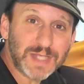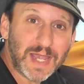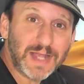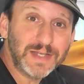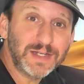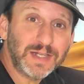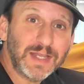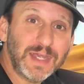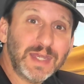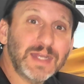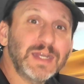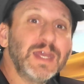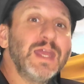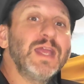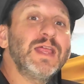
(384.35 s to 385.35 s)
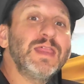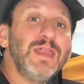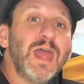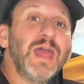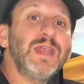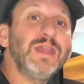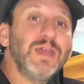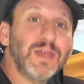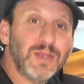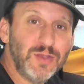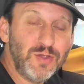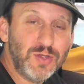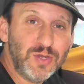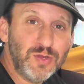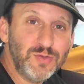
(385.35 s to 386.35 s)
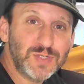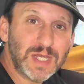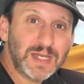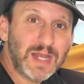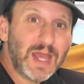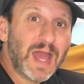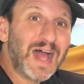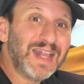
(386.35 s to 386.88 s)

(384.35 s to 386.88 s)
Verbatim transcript: handling it, then you can use it.